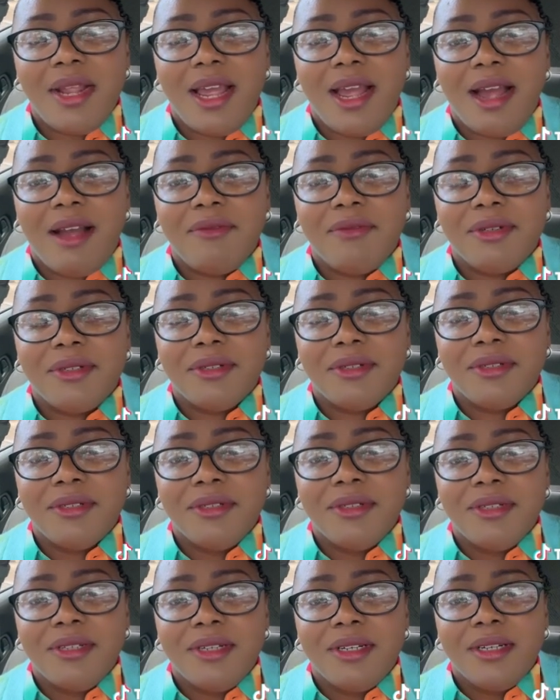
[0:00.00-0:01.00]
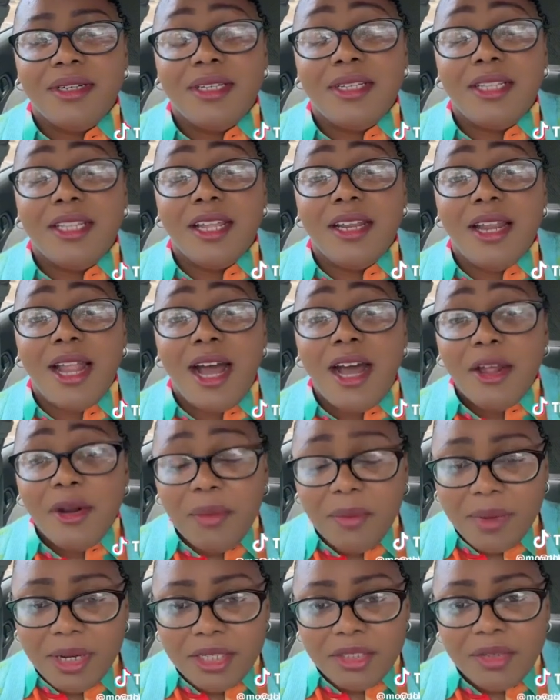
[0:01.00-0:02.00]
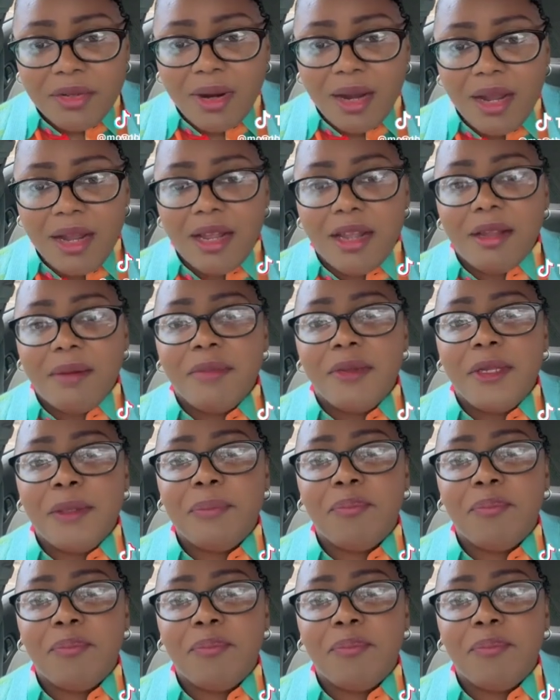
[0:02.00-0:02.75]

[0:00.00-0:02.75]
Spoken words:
after the Nottoway tribe.